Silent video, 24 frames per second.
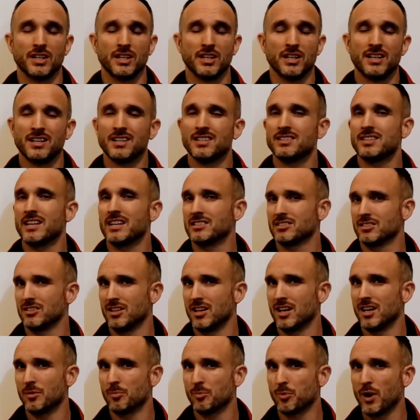It takes a
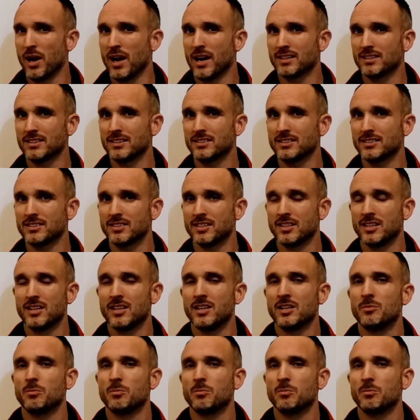lot of practice,